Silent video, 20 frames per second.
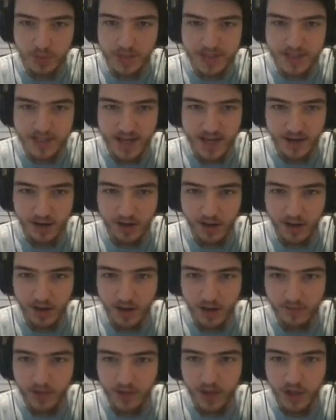head cut
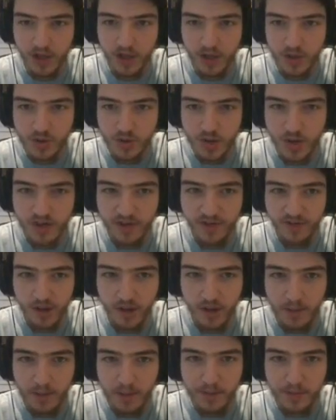off, trying to find
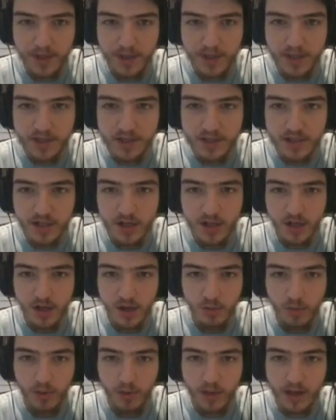my place
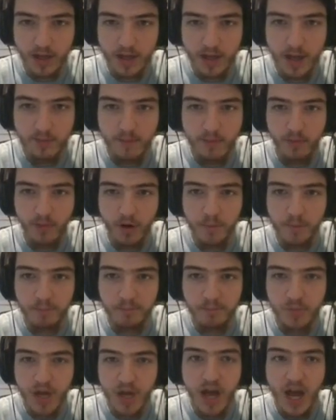where I came from.
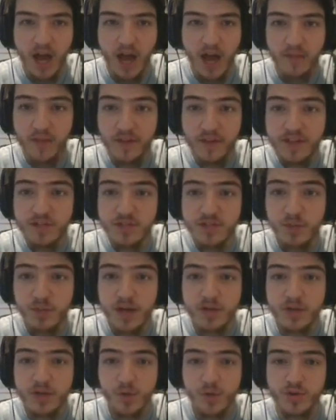And this is why
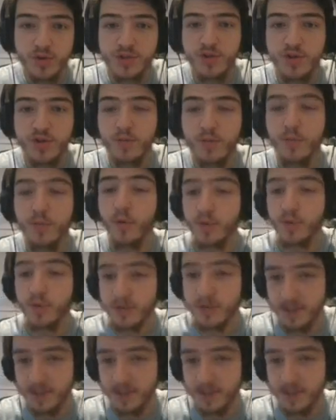torches are important.